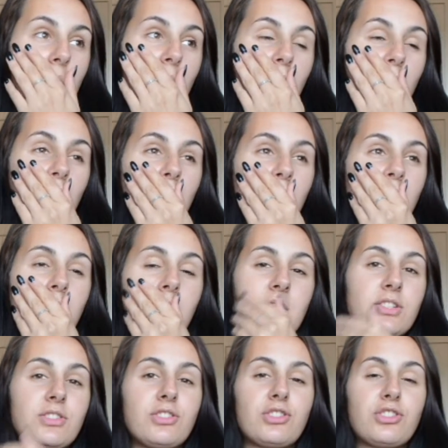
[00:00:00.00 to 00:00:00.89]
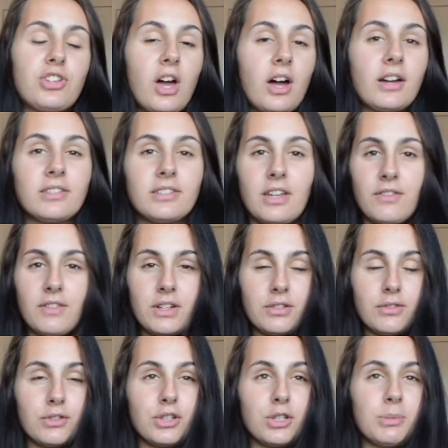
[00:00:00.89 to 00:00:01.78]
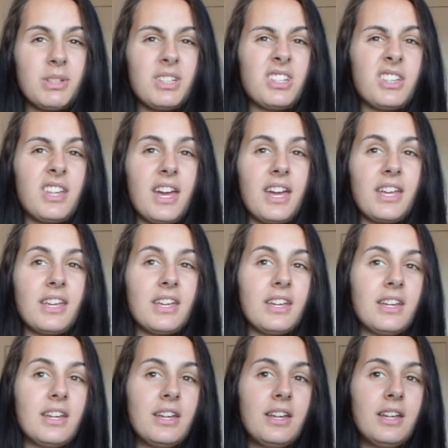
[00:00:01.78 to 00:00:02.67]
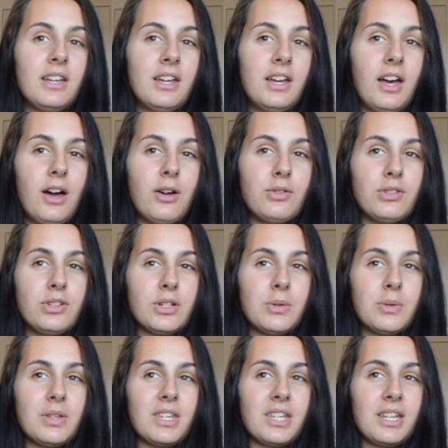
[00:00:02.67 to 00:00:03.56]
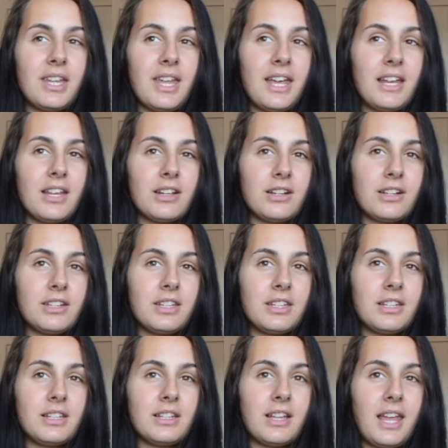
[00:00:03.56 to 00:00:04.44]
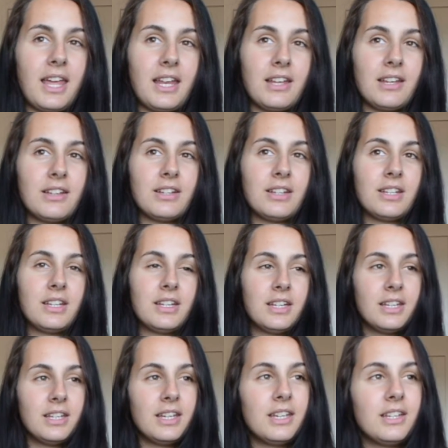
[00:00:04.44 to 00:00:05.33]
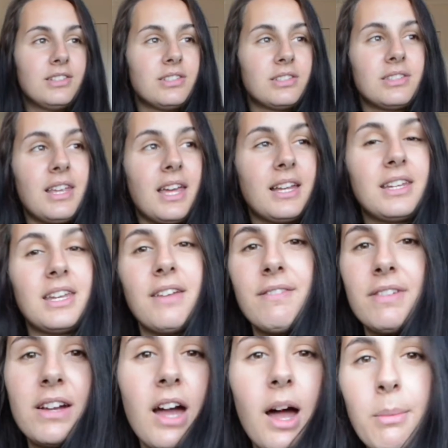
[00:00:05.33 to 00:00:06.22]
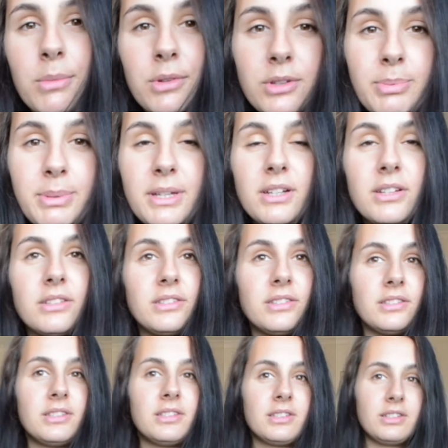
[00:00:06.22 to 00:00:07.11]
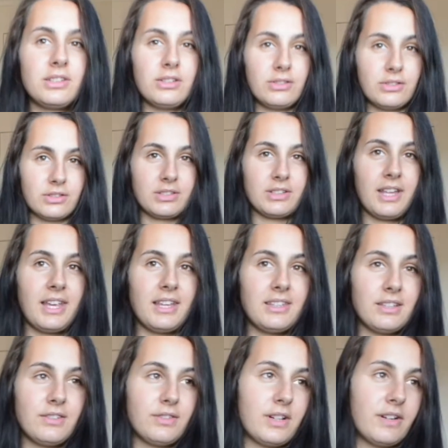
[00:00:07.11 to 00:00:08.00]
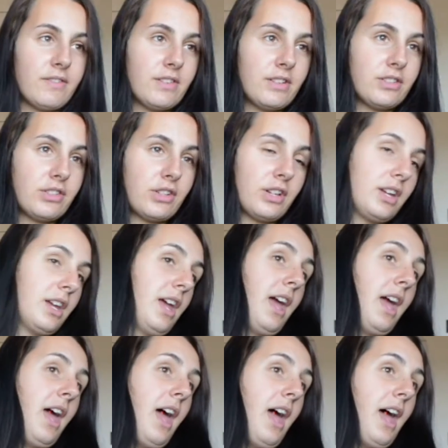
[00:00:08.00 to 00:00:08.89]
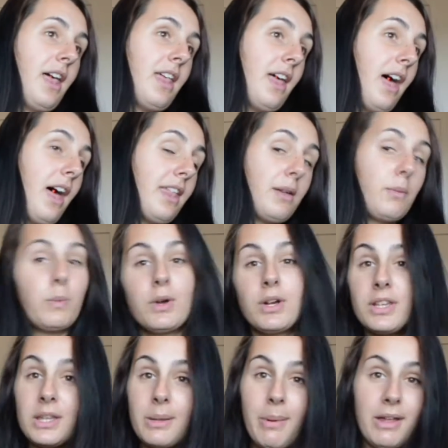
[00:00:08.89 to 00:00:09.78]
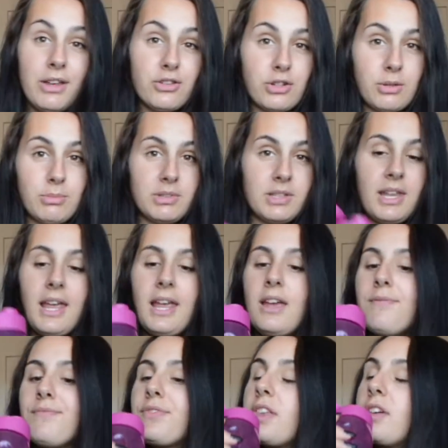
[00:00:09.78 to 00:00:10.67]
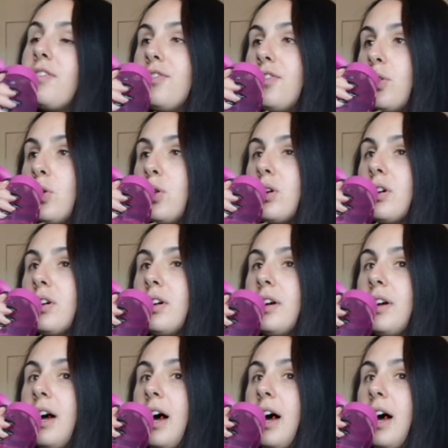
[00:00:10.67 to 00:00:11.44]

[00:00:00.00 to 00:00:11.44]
you know when you just chuck stuff in a room and you're like, I'll deal with it later, and then later it's just like never comes because you're just lazy forever. So we're in the bedroom today for